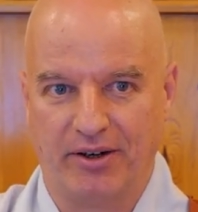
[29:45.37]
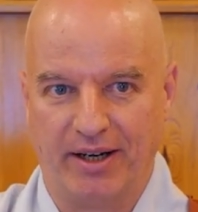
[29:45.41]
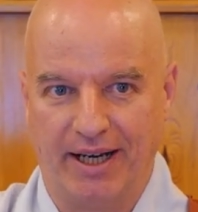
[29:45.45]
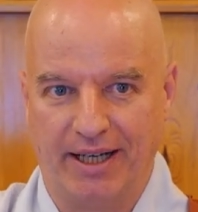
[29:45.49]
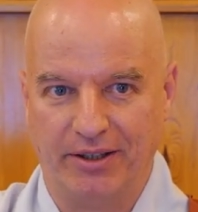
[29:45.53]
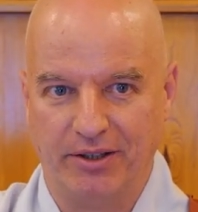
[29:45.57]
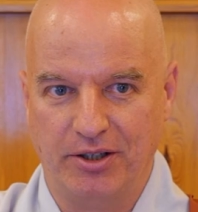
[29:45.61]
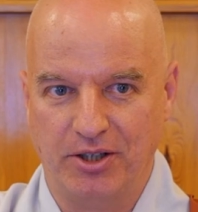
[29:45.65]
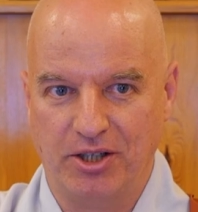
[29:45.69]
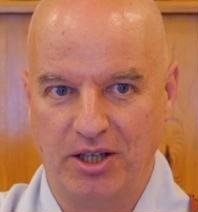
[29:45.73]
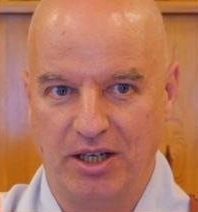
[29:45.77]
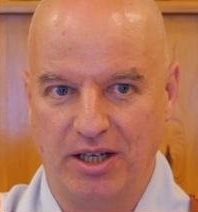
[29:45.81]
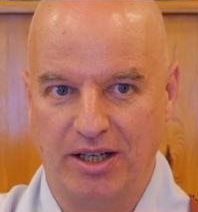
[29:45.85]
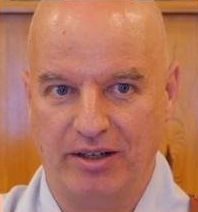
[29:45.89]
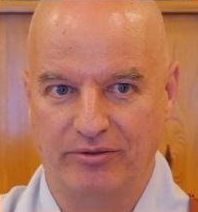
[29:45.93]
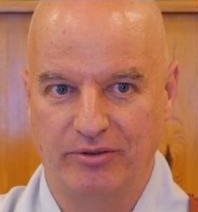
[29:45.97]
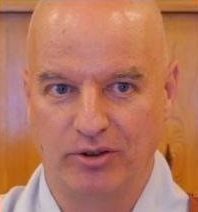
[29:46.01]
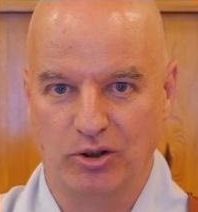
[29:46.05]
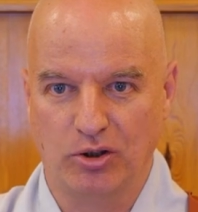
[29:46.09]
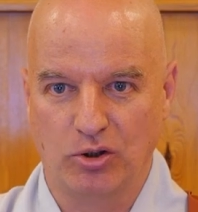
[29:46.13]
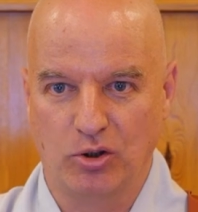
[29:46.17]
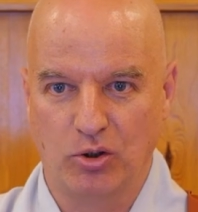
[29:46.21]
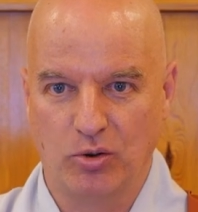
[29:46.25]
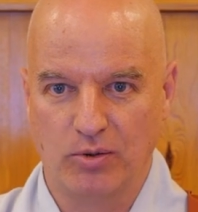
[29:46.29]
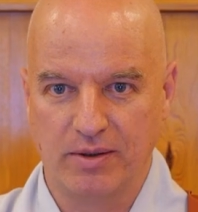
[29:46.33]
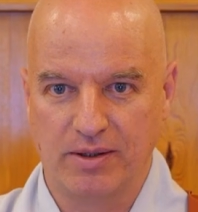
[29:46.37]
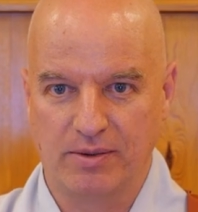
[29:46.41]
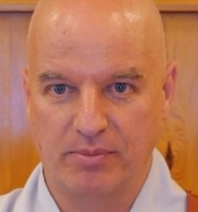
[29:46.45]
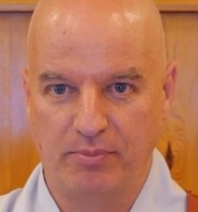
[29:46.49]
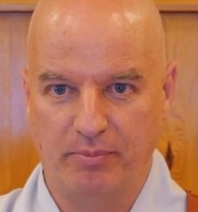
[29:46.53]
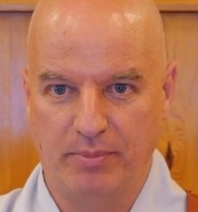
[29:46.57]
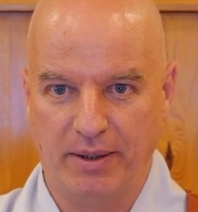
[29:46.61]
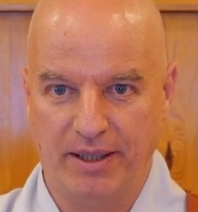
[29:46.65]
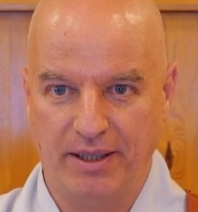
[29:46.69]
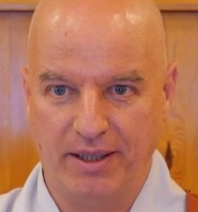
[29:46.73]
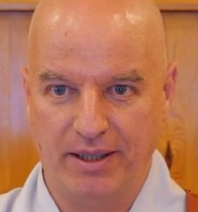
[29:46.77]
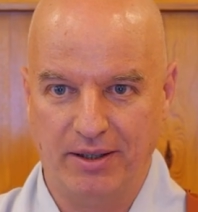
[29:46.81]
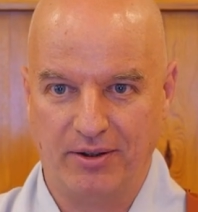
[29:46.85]
energy level goes
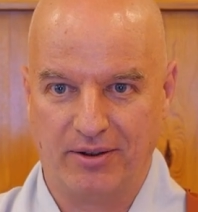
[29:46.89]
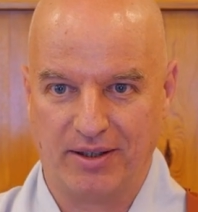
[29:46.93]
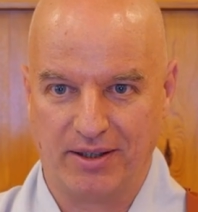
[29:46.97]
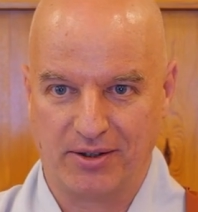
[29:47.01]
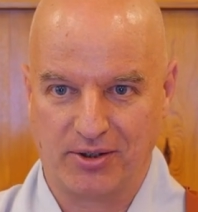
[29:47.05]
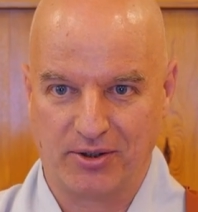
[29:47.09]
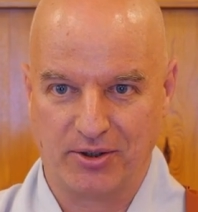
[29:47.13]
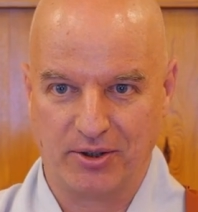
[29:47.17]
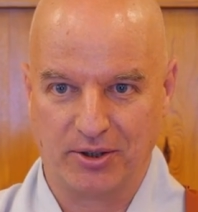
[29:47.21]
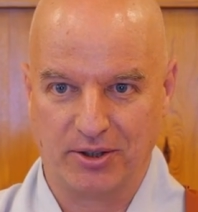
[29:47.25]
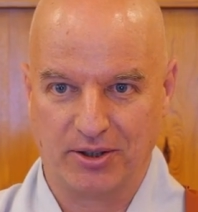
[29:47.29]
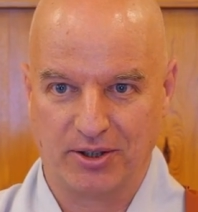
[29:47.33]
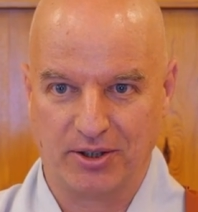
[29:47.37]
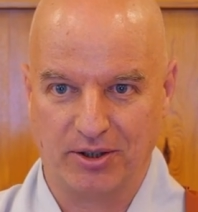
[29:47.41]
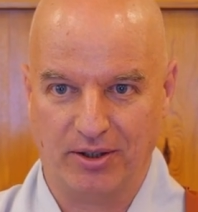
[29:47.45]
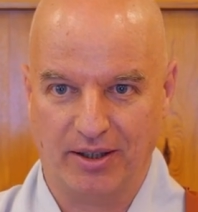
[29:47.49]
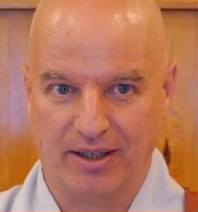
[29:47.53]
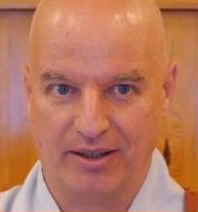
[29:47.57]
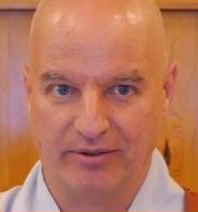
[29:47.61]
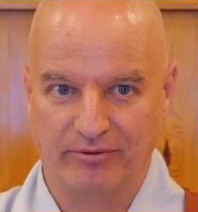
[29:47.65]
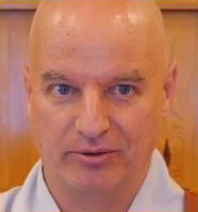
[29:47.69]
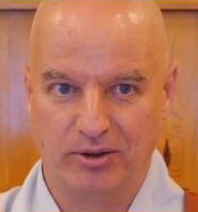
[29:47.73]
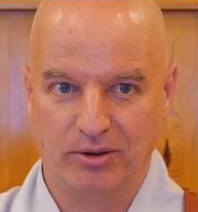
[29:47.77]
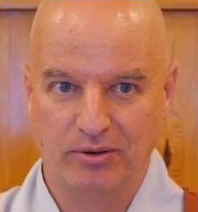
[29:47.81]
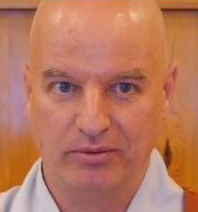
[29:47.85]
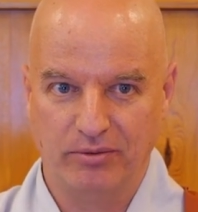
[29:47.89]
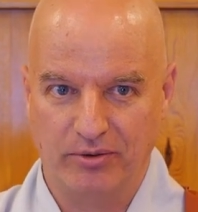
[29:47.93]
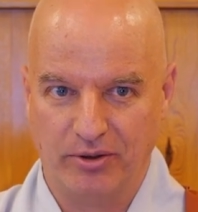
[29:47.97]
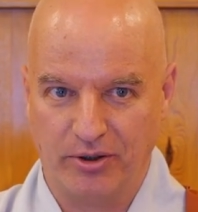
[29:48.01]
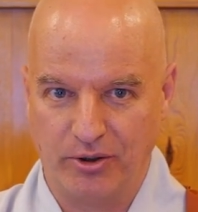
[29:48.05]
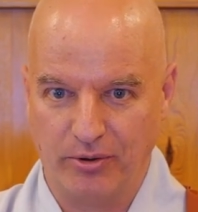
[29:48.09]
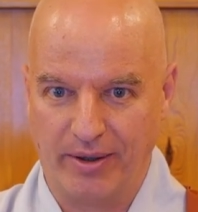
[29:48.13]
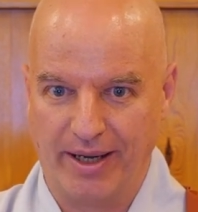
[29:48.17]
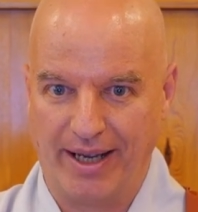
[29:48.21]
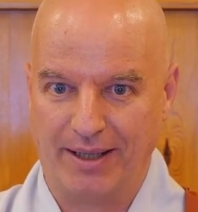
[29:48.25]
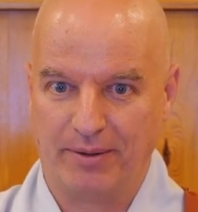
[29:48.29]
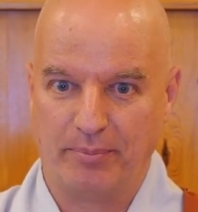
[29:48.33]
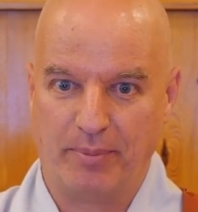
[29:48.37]
beneath a certain level, you
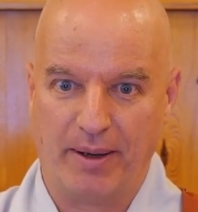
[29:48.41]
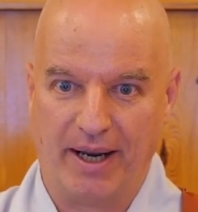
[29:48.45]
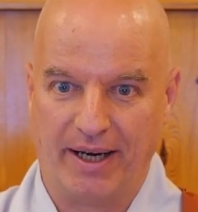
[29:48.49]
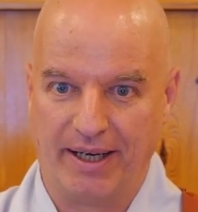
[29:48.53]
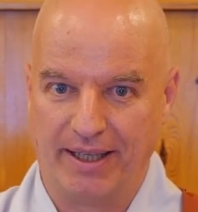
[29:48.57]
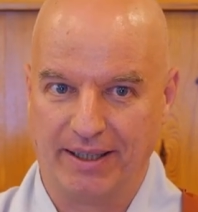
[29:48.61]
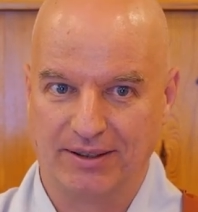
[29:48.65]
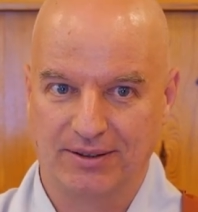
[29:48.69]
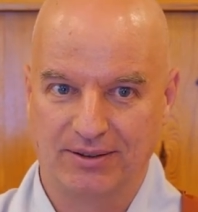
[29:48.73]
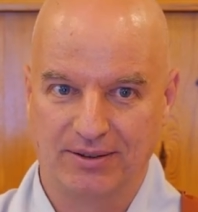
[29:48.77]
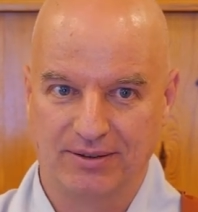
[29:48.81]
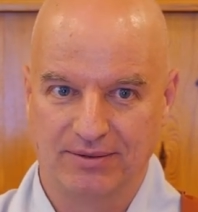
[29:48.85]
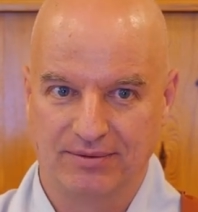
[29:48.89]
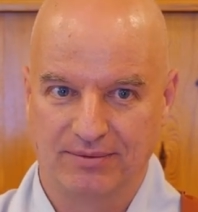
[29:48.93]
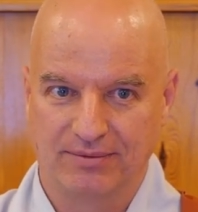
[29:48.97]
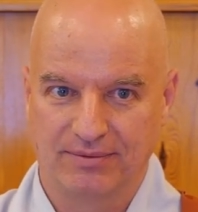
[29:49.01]
get panicked.